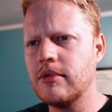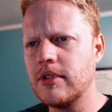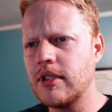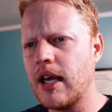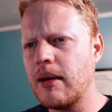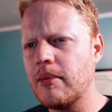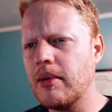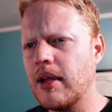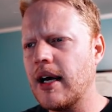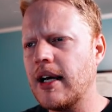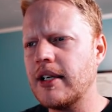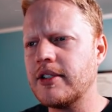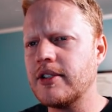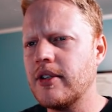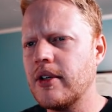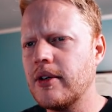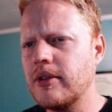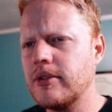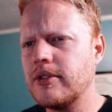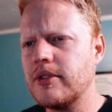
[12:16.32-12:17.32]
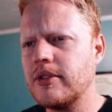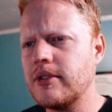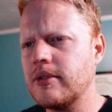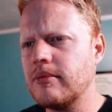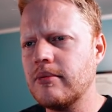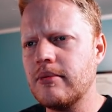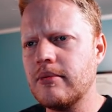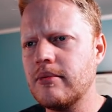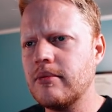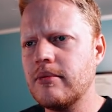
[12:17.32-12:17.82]
stabilize in those
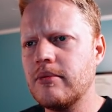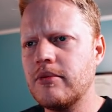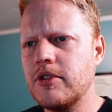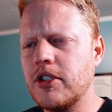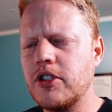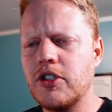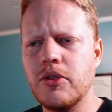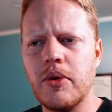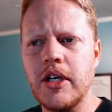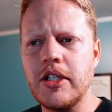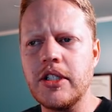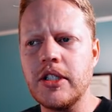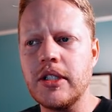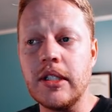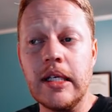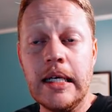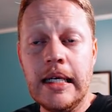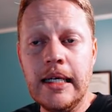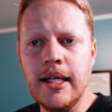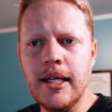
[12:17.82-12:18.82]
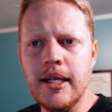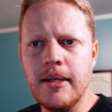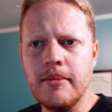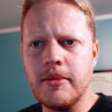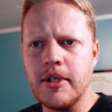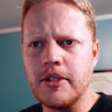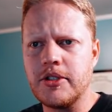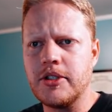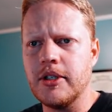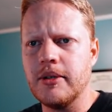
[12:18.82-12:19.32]
situations.
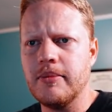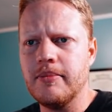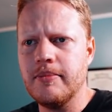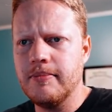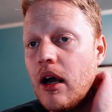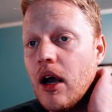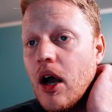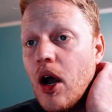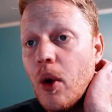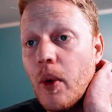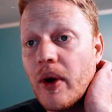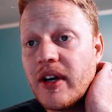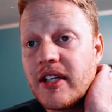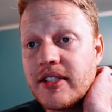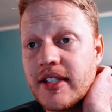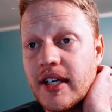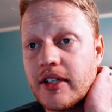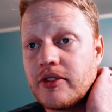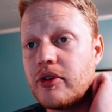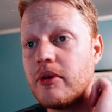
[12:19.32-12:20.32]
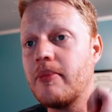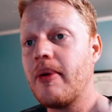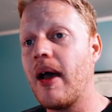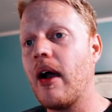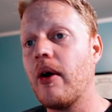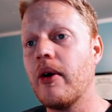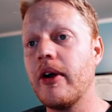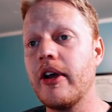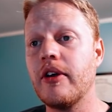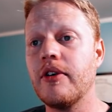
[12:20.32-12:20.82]
I'm not sure. What accessory
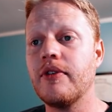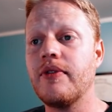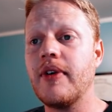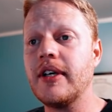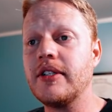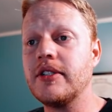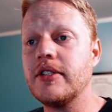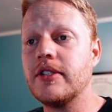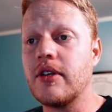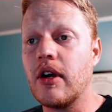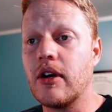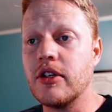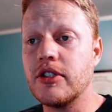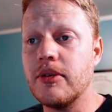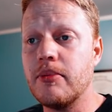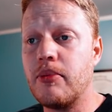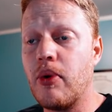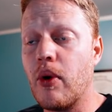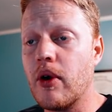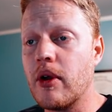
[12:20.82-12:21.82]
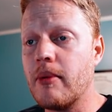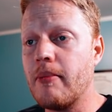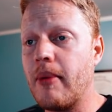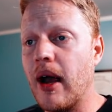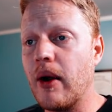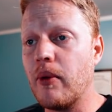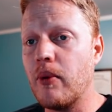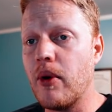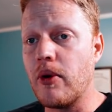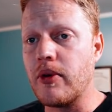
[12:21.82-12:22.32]
power interfaces are supported
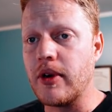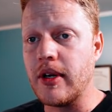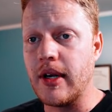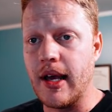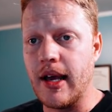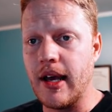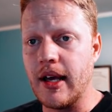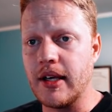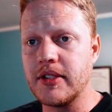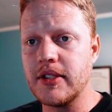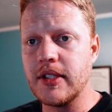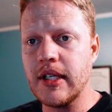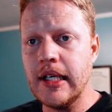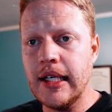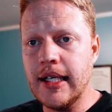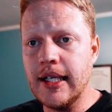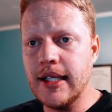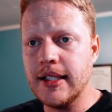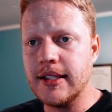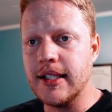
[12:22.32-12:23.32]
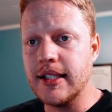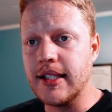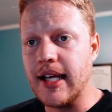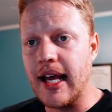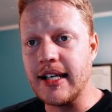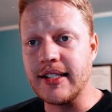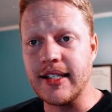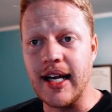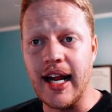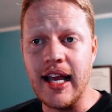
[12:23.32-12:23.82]
by Ronin-S? It says it
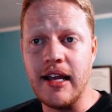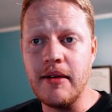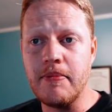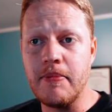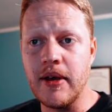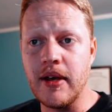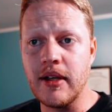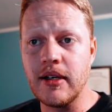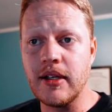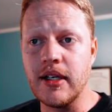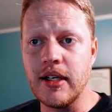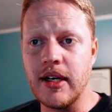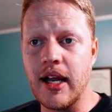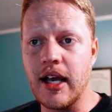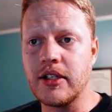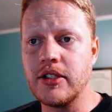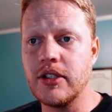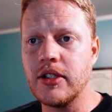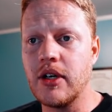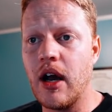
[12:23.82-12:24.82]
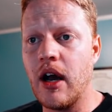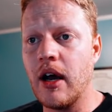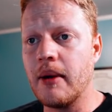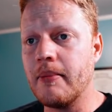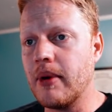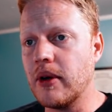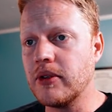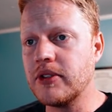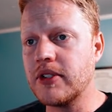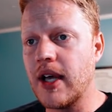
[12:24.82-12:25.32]
has an 8-pin connector
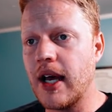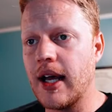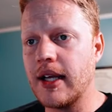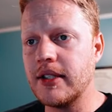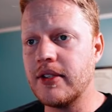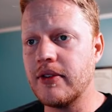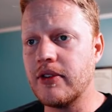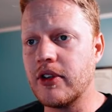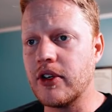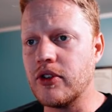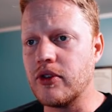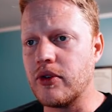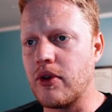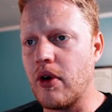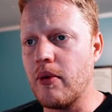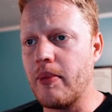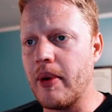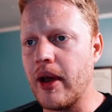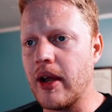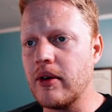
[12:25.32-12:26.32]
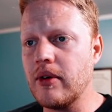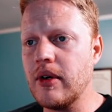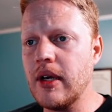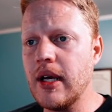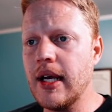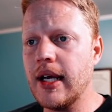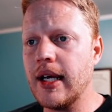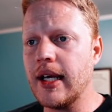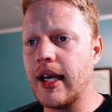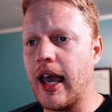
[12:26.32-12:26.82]
on both sides of the control panel,
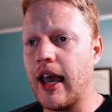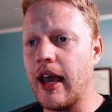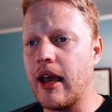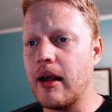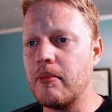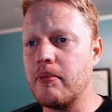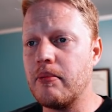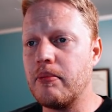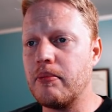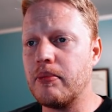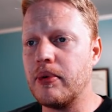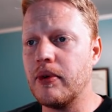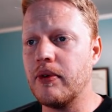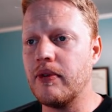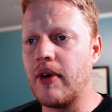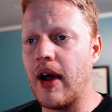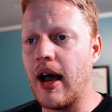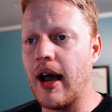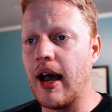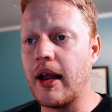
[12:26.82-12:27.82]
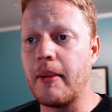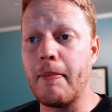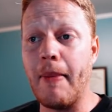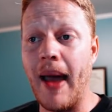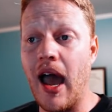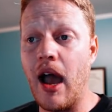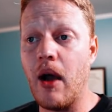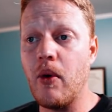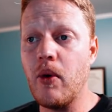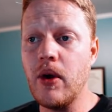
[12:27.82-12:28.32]
can provide
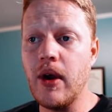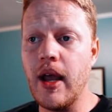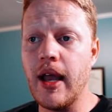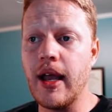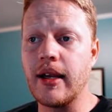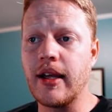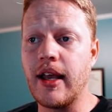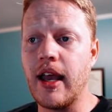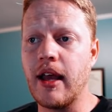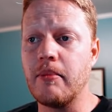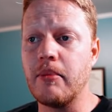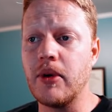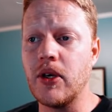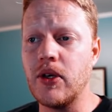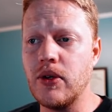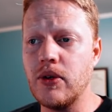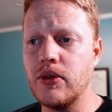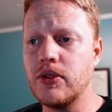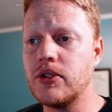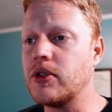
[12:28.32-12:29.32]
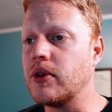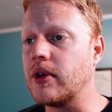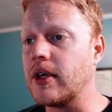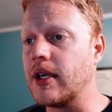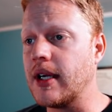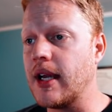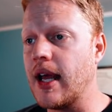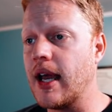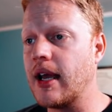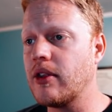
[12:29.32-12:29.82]
power, and can be used to
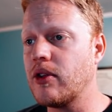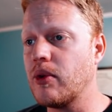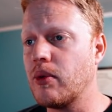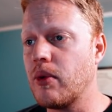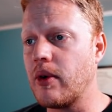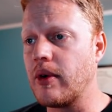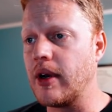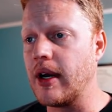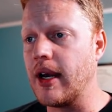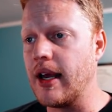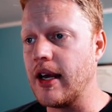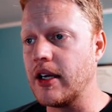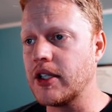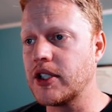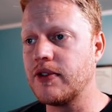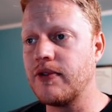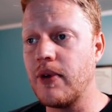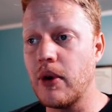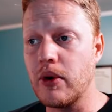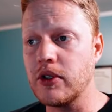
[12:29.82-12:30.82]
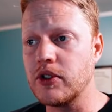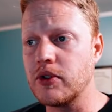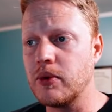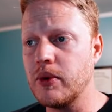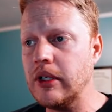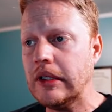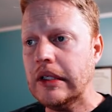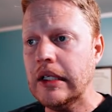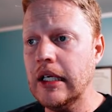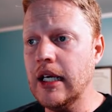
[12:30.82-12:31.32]
connect the Ronin-S focus
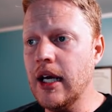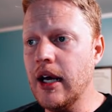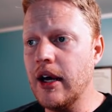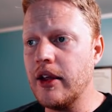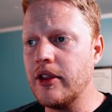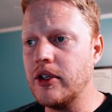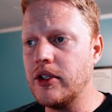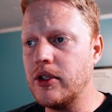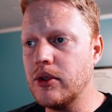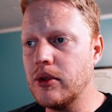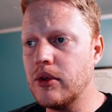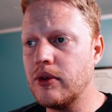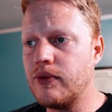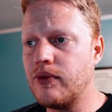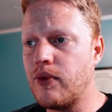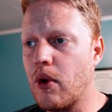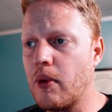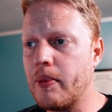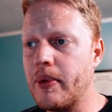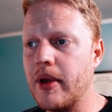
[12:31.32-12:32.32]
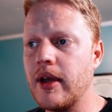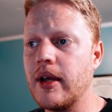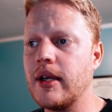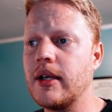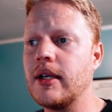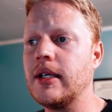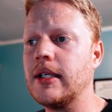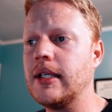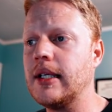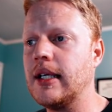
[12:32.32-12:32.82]
wheel. The dual
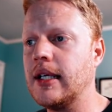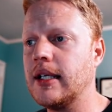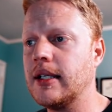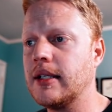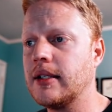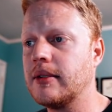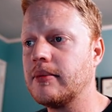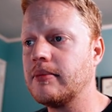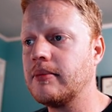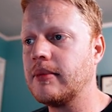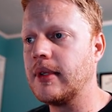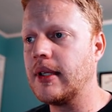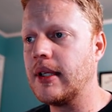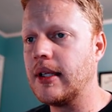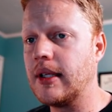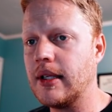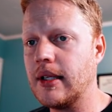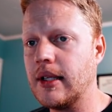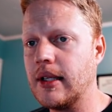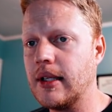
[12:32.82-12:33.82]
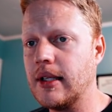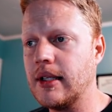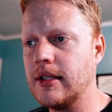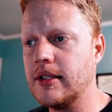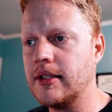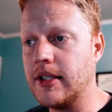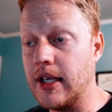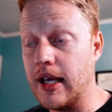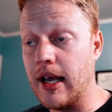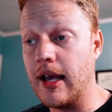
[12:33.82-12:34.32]
4-pin
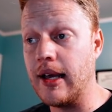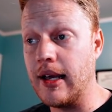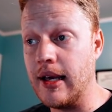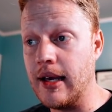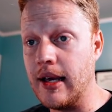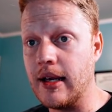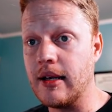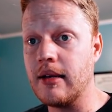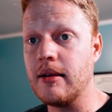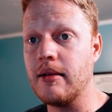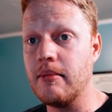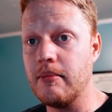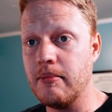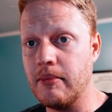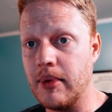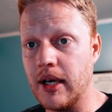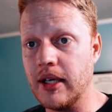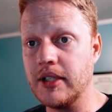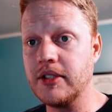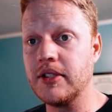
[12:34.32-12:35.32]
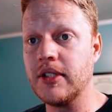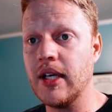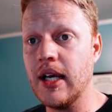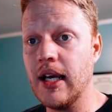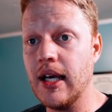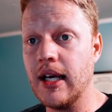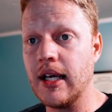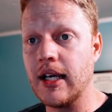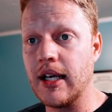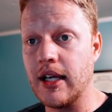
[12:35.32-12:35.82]
CAN bus
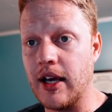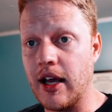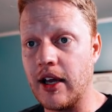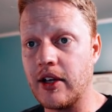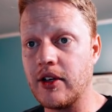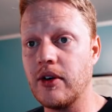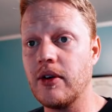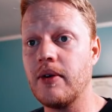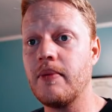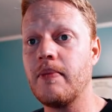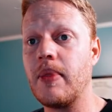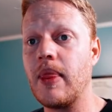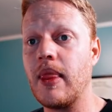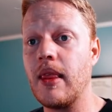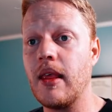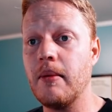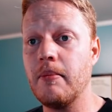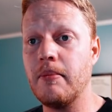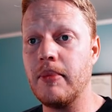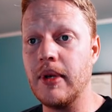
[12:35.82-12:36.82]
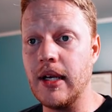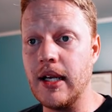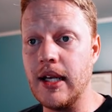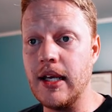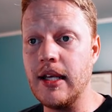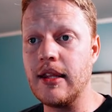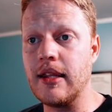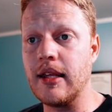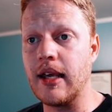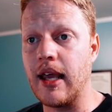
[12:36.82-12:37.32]
connector
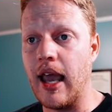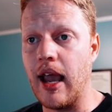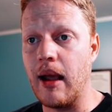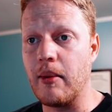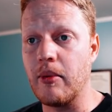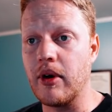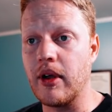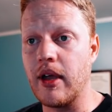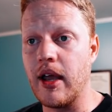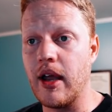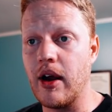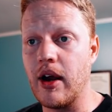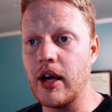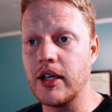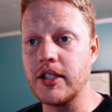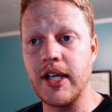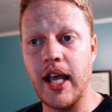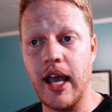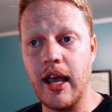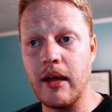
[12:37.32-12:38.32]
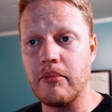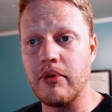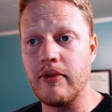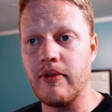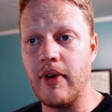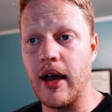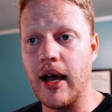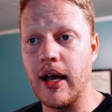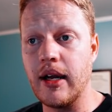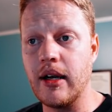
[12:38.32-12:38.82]
beneath the camera carriage can
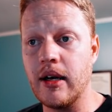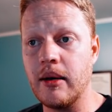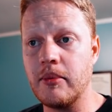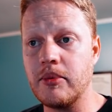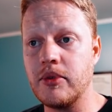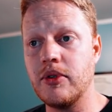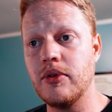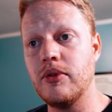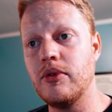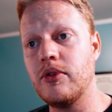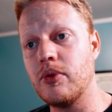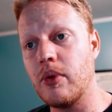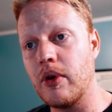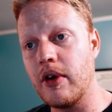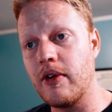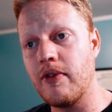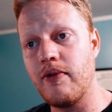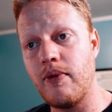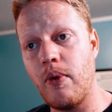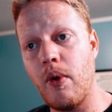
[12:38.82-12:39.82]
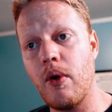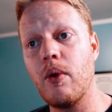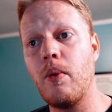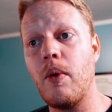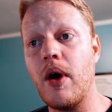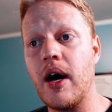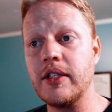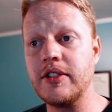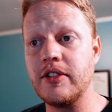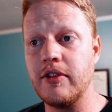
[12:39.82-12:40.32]
provide up to 24
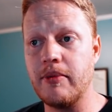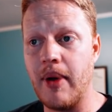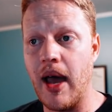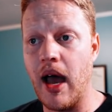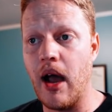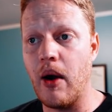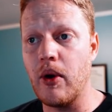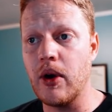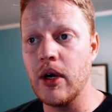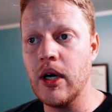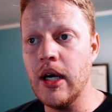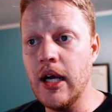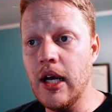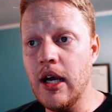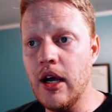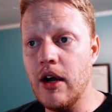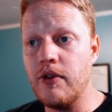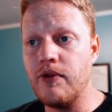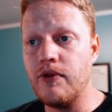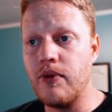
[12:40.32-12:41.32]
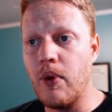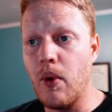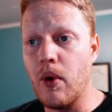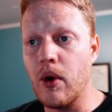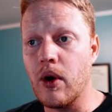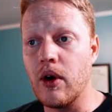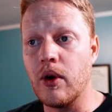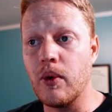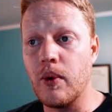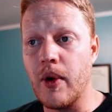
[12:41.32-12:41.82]
watts of power
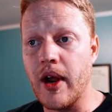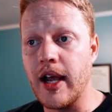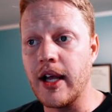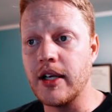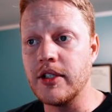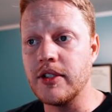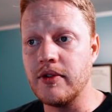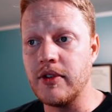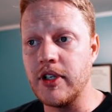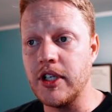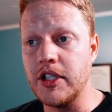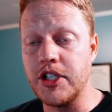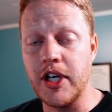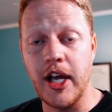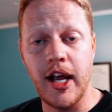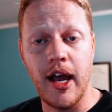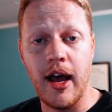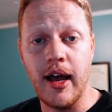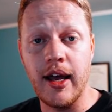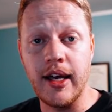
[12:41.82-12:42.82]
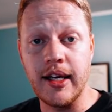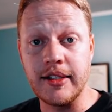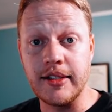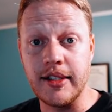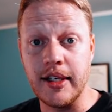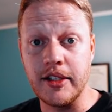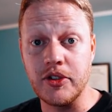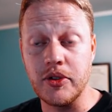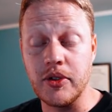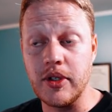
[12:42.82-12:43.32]
for a range of DJI
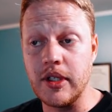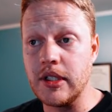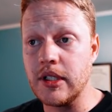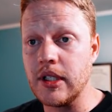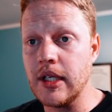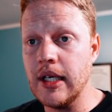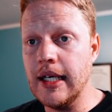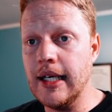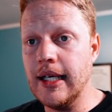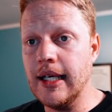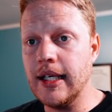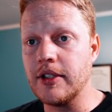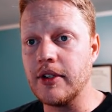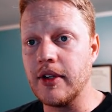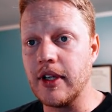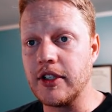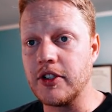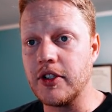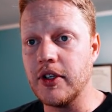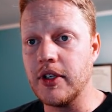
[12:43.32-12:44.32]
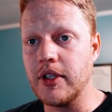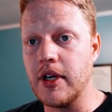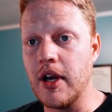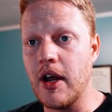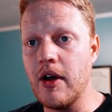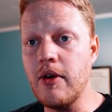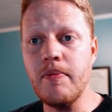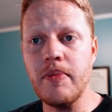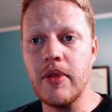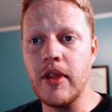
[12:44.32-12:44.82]
accessories. So that's good to
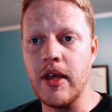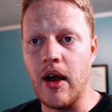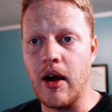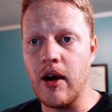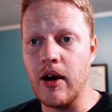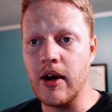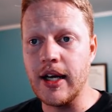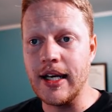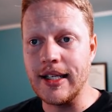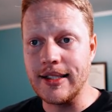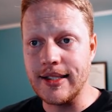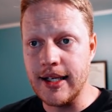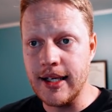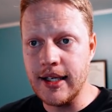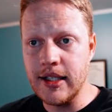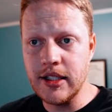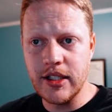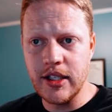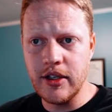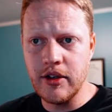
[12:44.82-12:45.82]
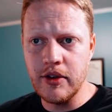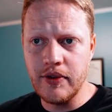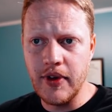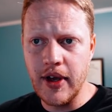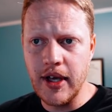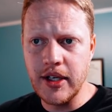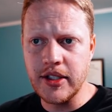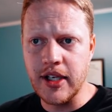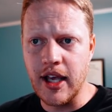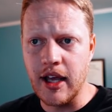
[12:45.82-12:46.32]
know. The RSS
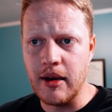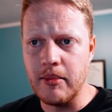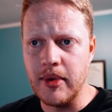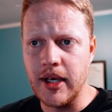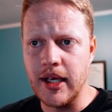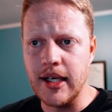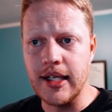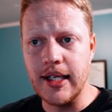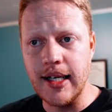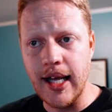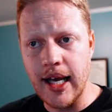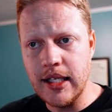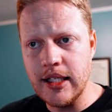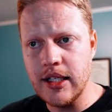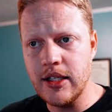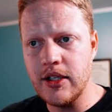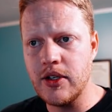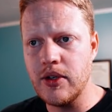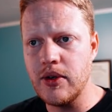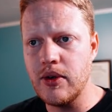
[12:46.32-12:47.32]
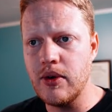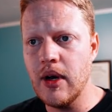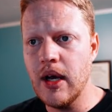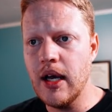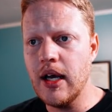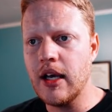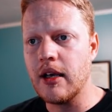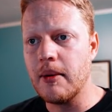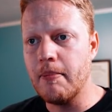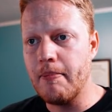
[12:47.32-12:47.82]
interface can be connected to
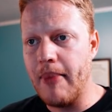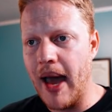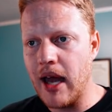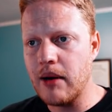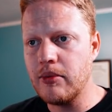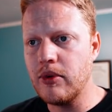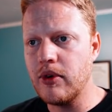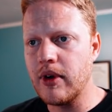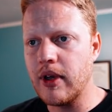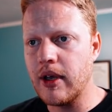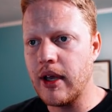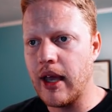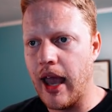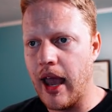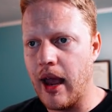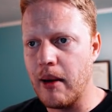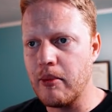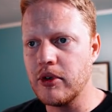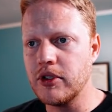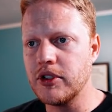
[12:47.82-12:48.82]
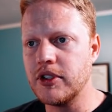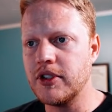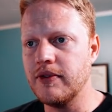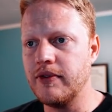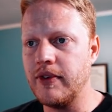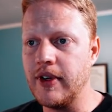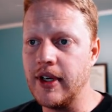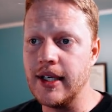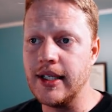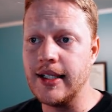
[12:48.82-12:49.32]
compatible cameras
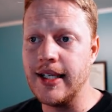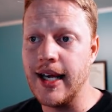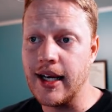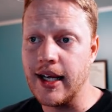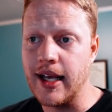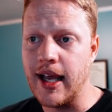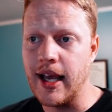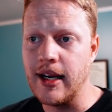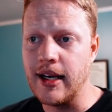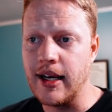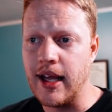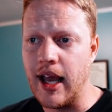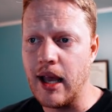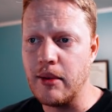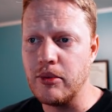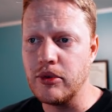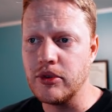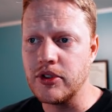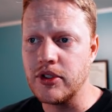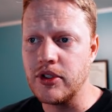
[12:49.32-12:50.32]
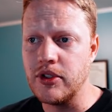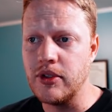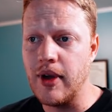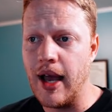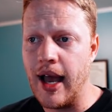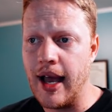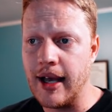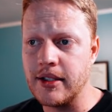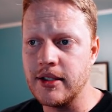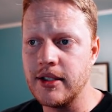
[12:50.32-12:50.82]
via dedicated cables
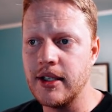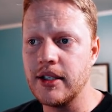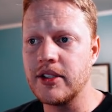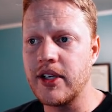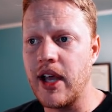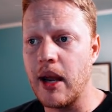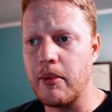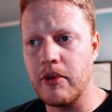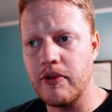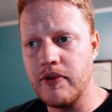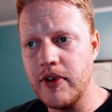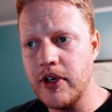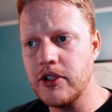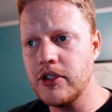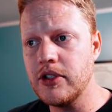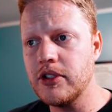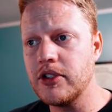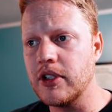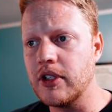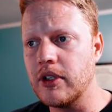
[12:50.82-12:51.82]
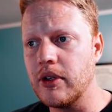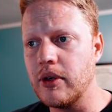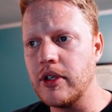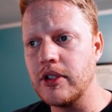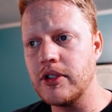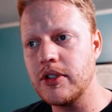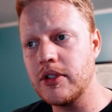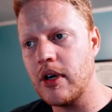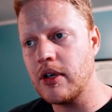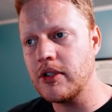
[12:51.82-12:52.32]
to access camera features,
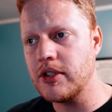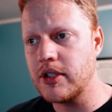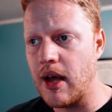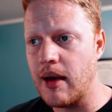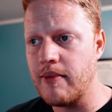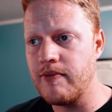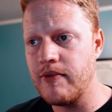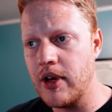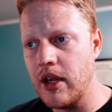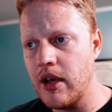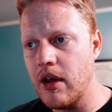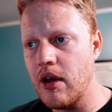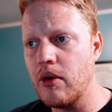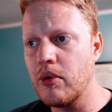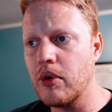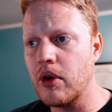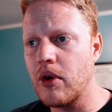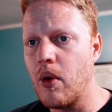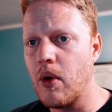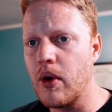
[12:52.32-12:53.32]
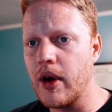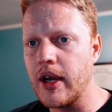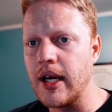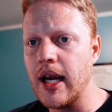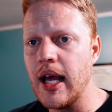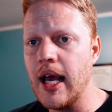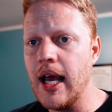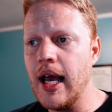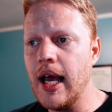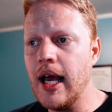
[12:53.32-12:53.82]
including start-stop video
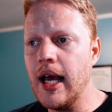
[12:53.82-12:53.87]
recording